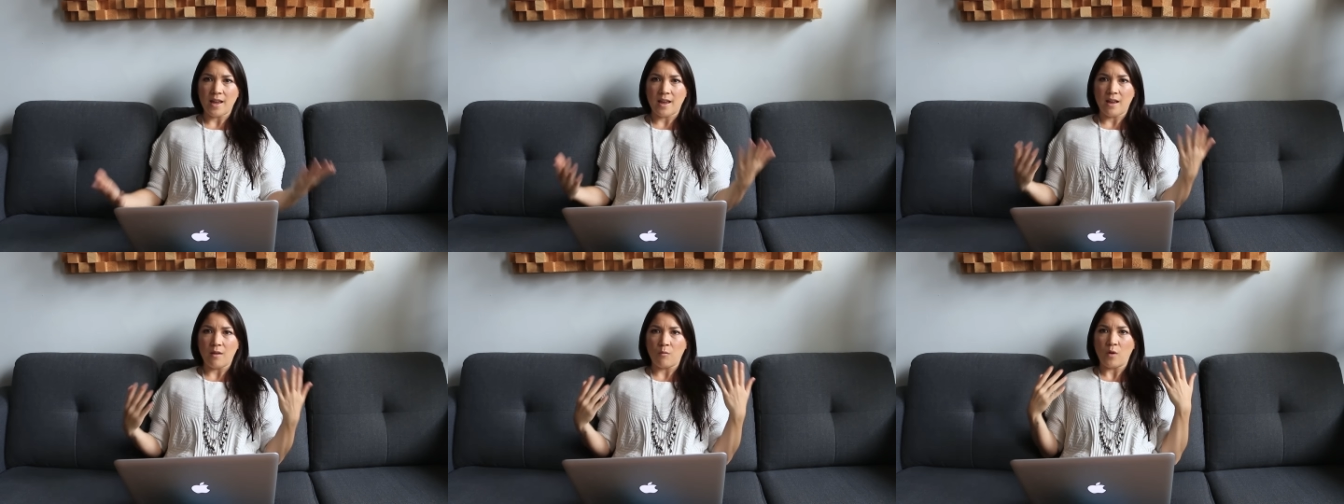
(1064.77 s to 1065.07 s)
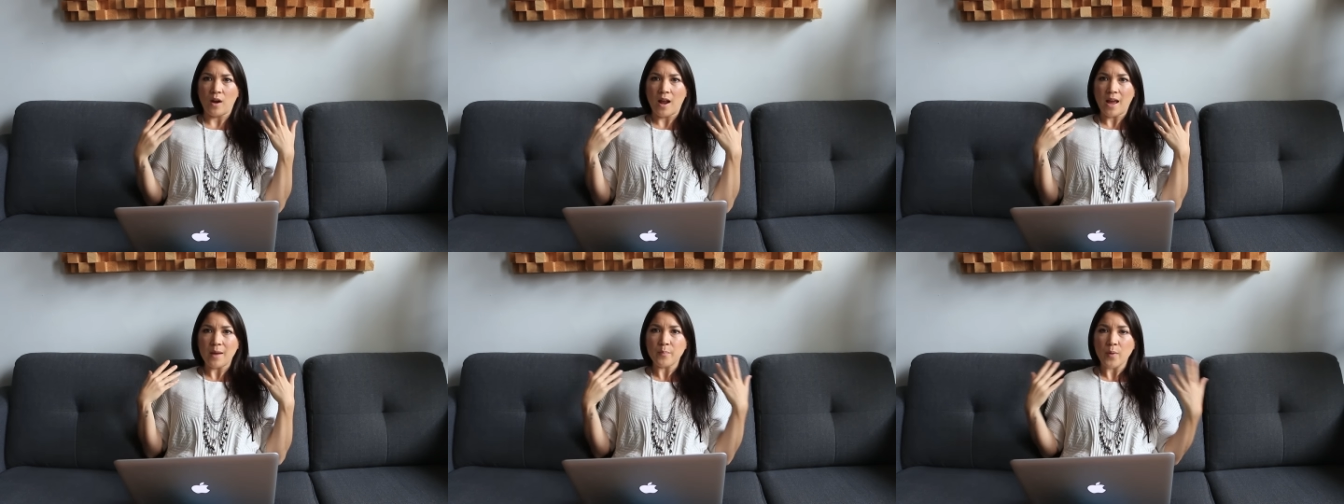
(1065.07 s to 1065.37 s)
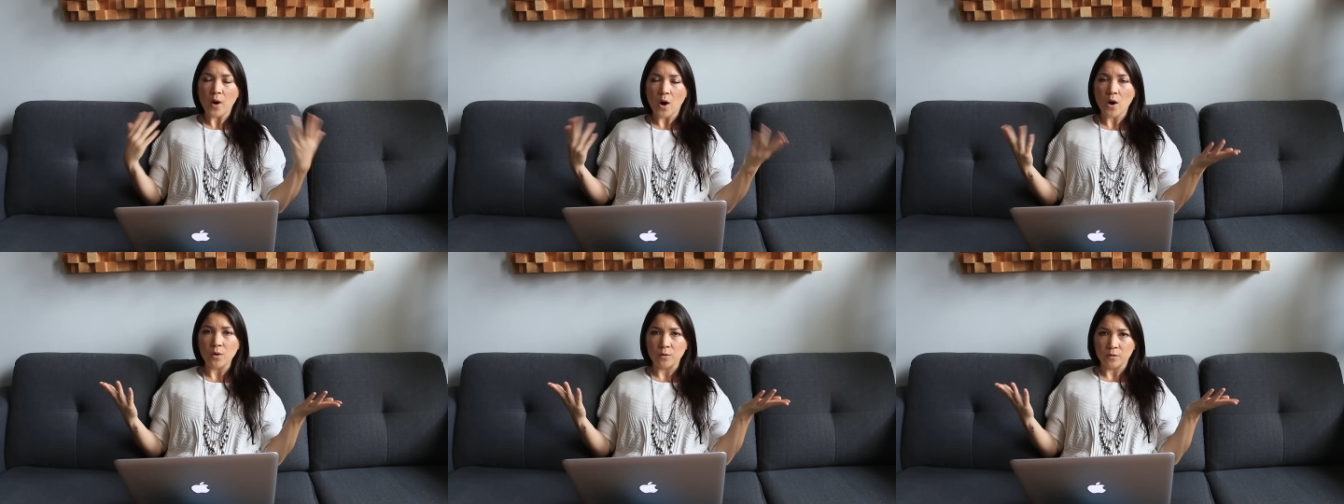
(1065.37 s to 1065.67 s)
And when I
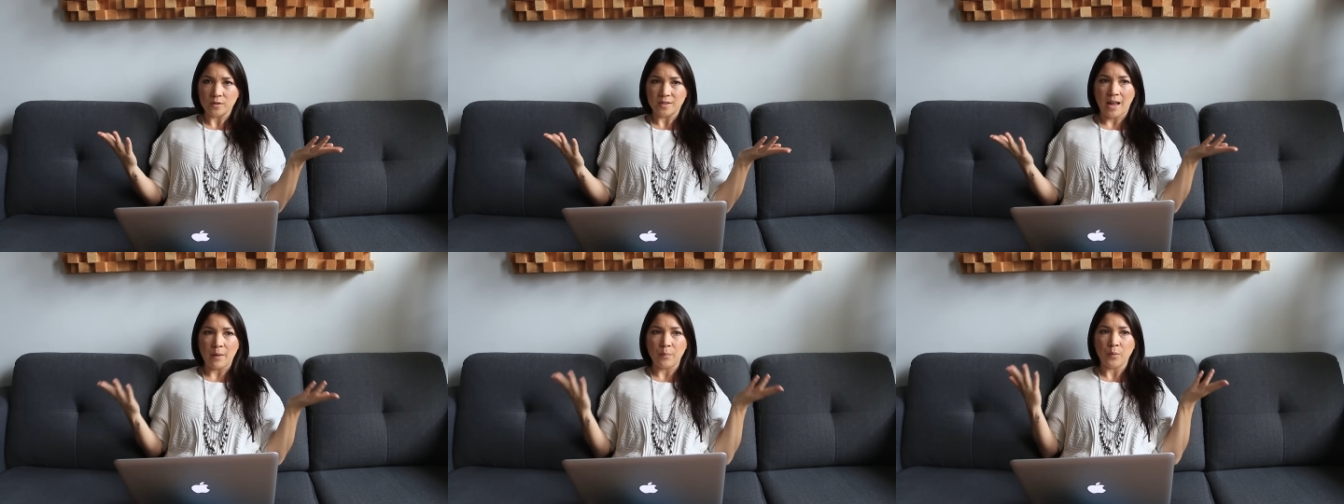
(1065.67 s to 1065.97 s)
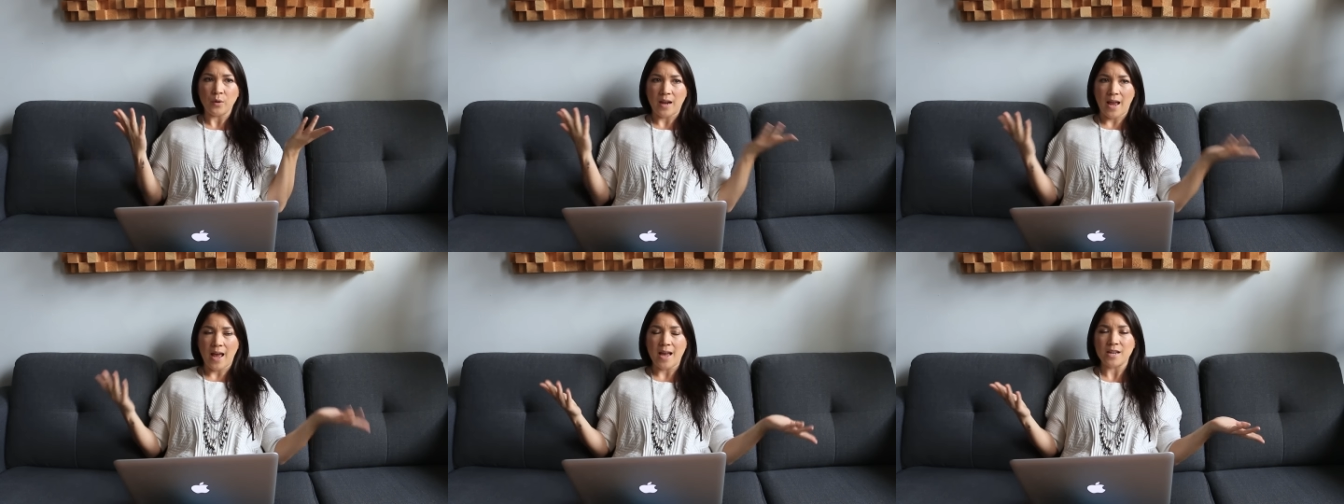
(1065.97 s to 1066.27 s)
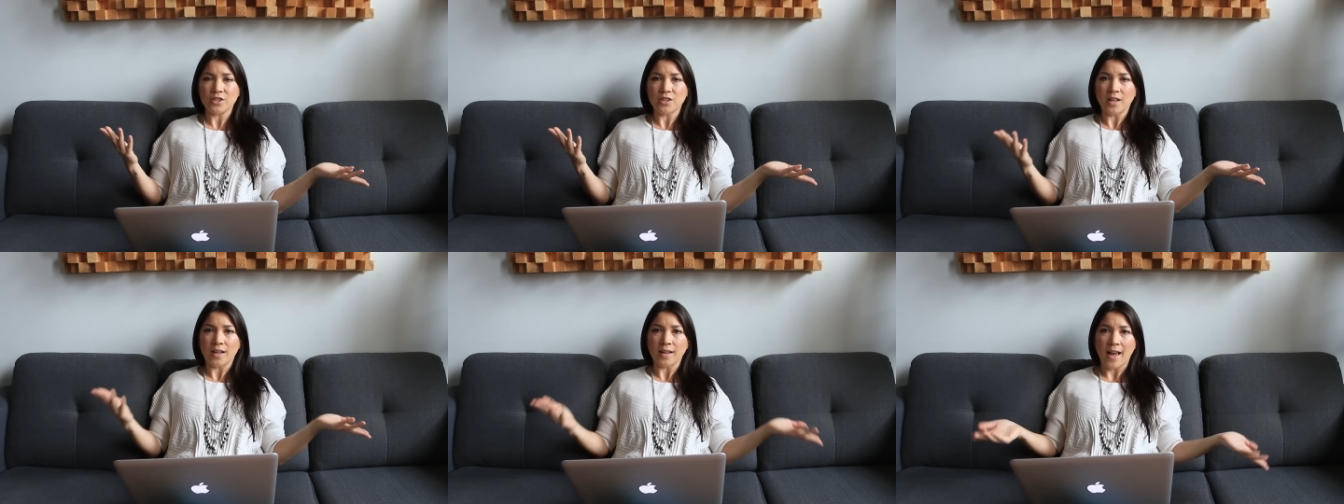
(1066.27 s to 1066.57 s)
post, I put
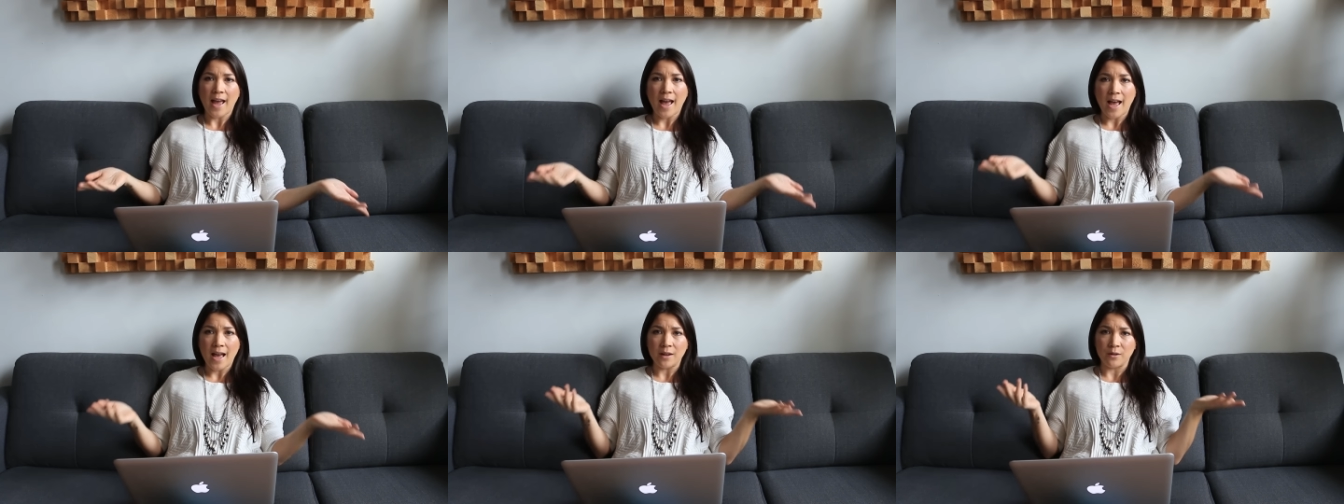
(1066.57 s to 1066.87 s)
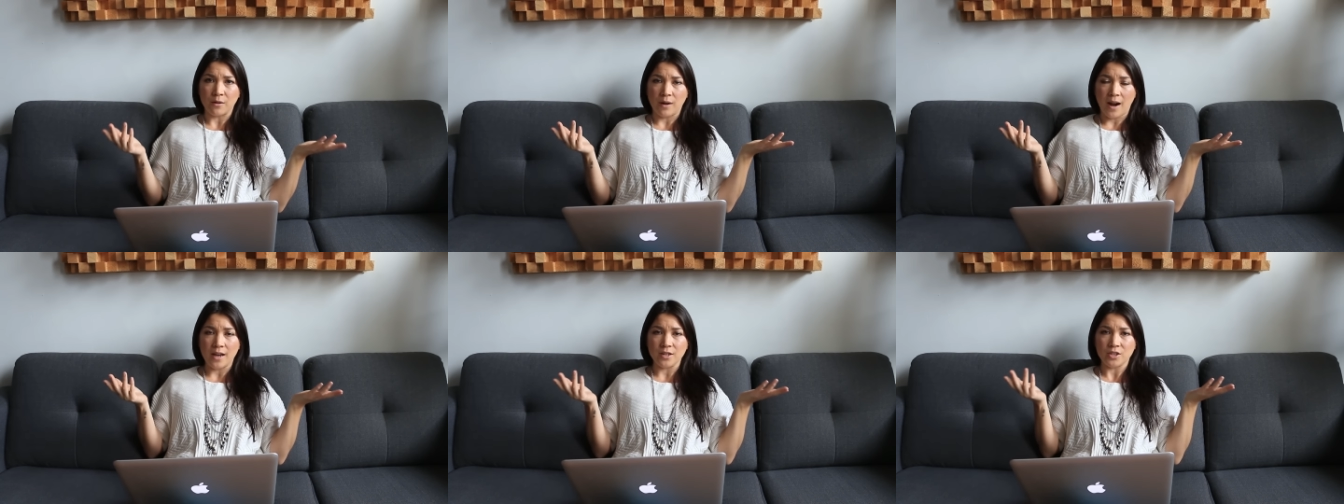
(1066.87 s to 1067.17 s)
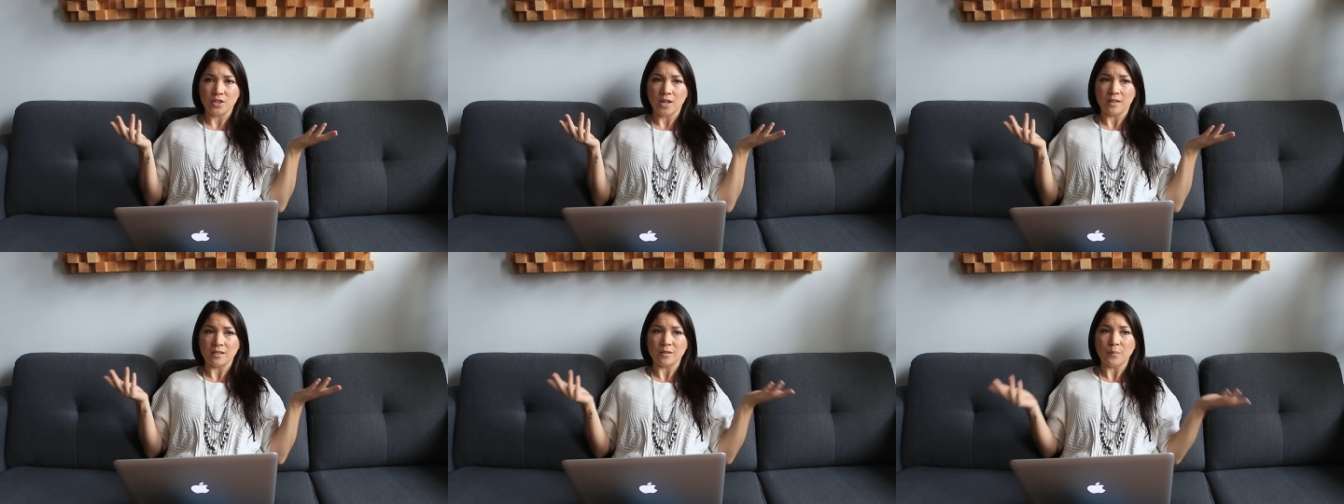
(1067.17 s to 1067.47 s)
hashtag ad or
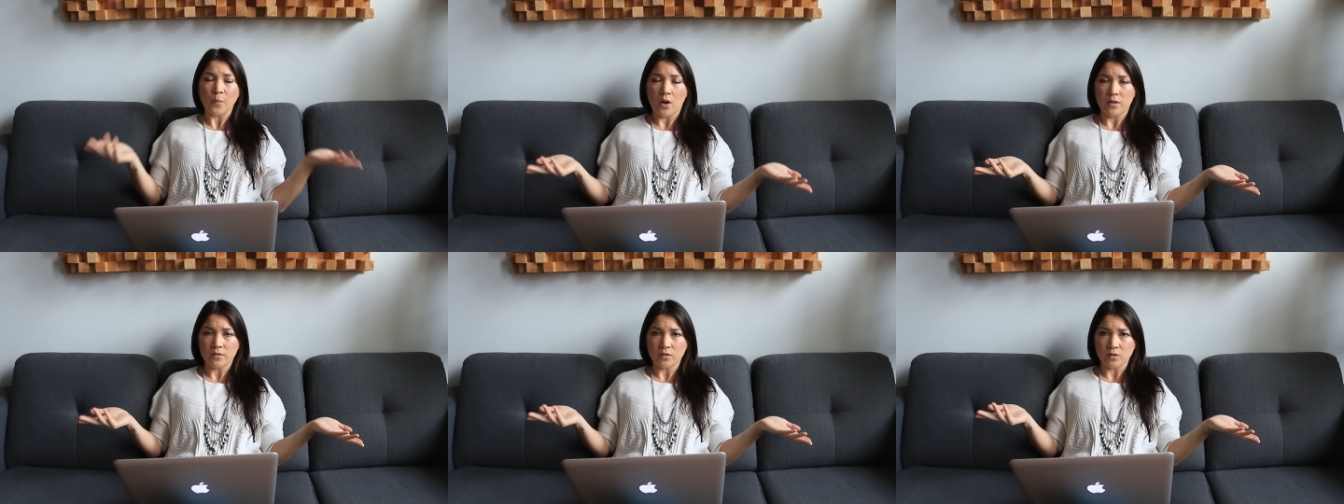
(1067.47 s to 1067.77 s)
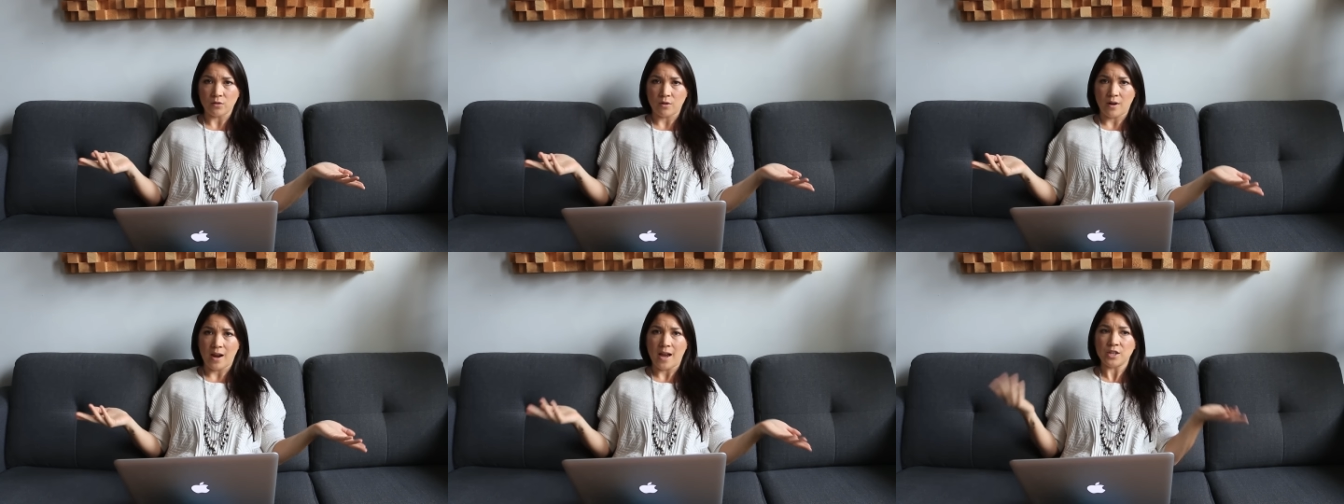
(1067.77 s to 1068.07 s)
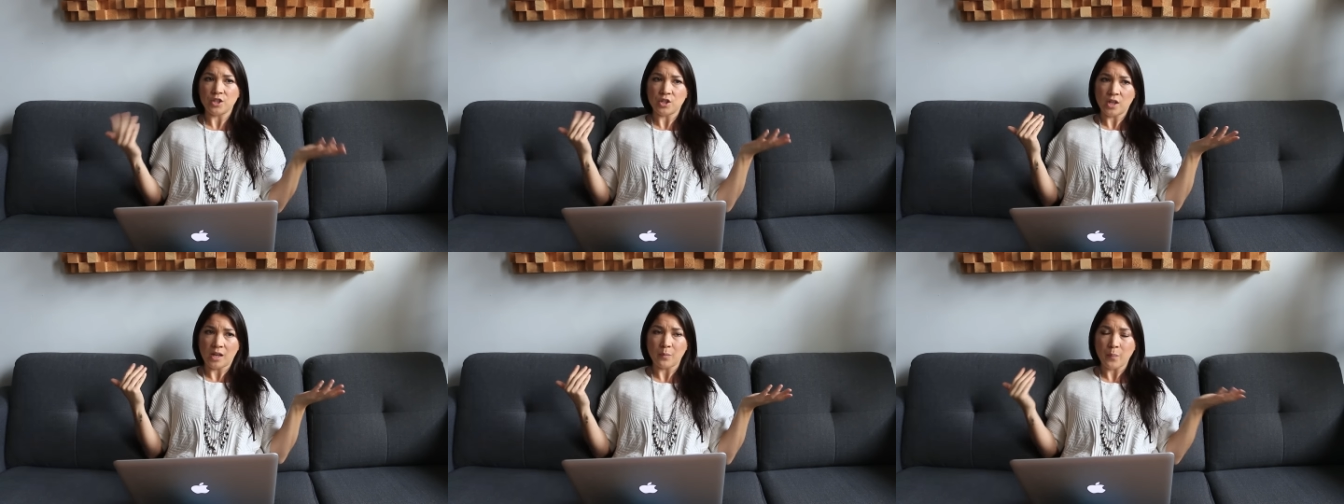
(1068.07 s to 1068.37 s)
hashtag sponsored or
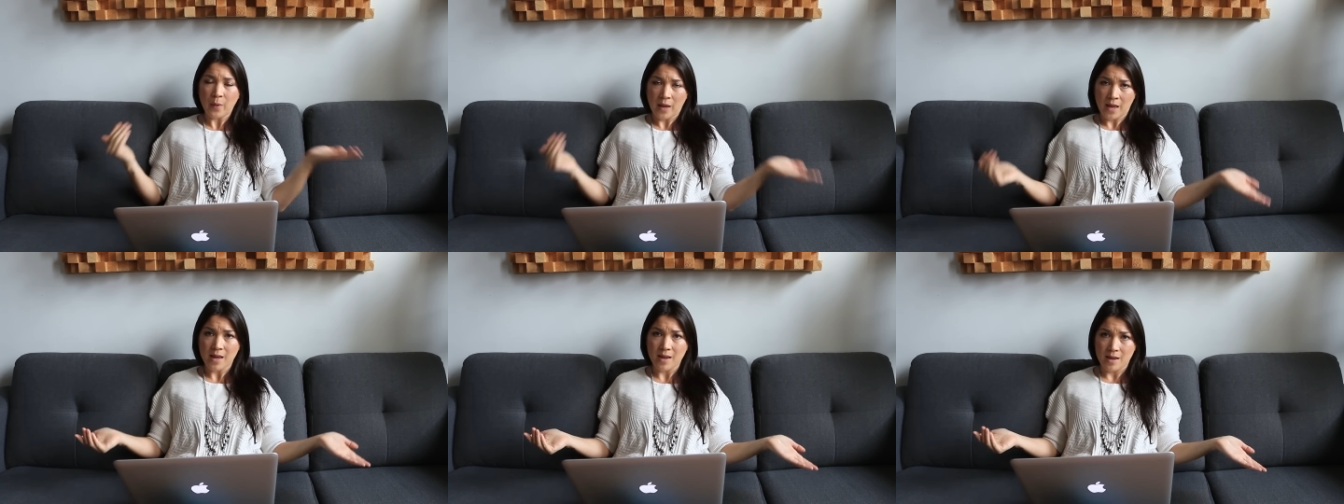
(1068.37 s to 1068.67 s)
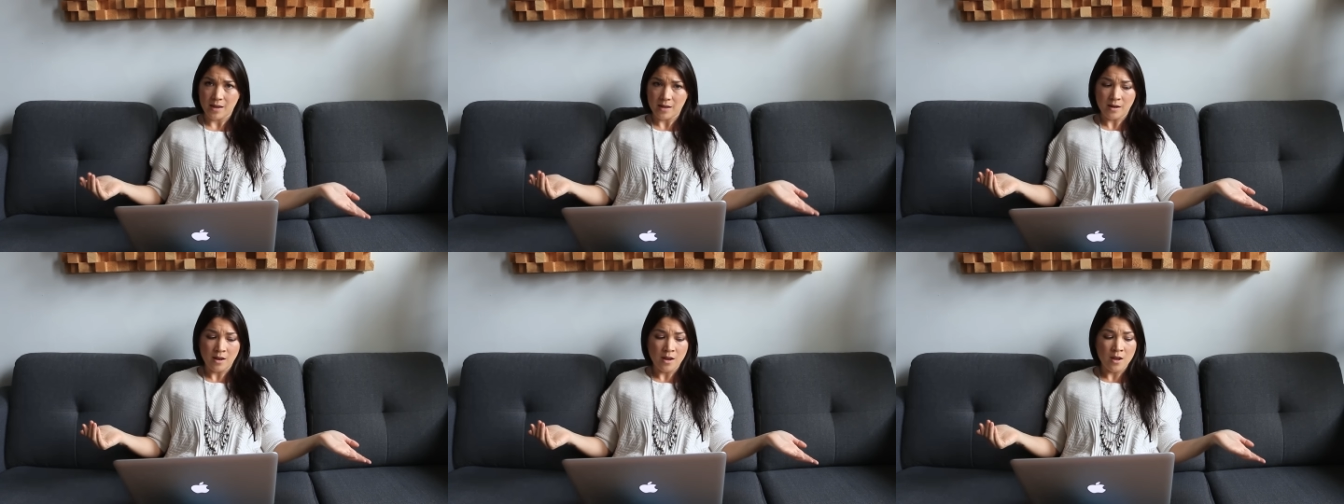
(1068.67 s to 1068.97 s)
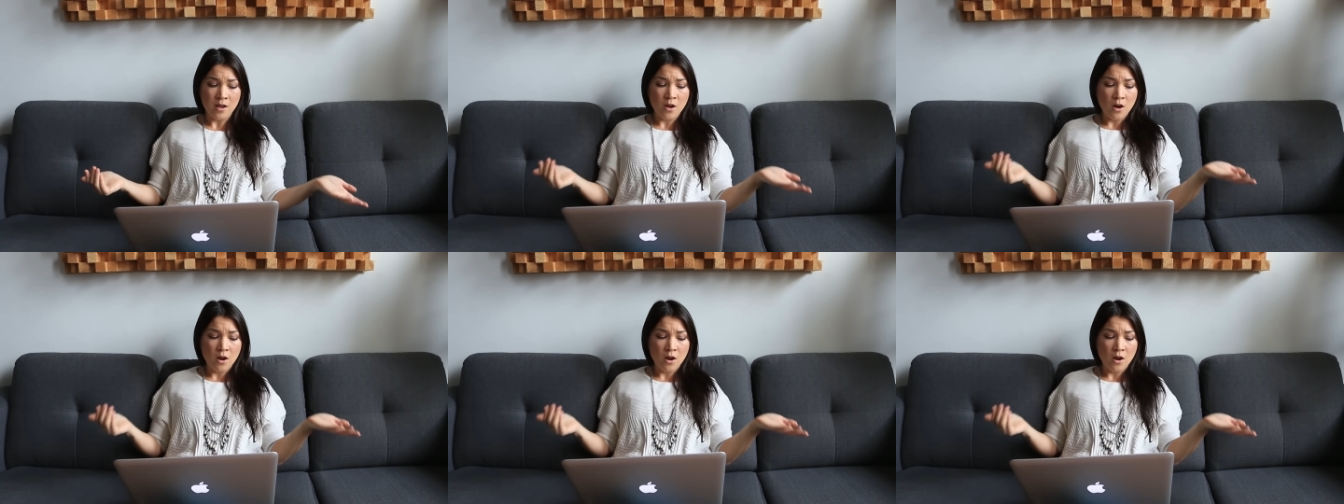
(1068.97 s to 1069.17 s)
hashtag paid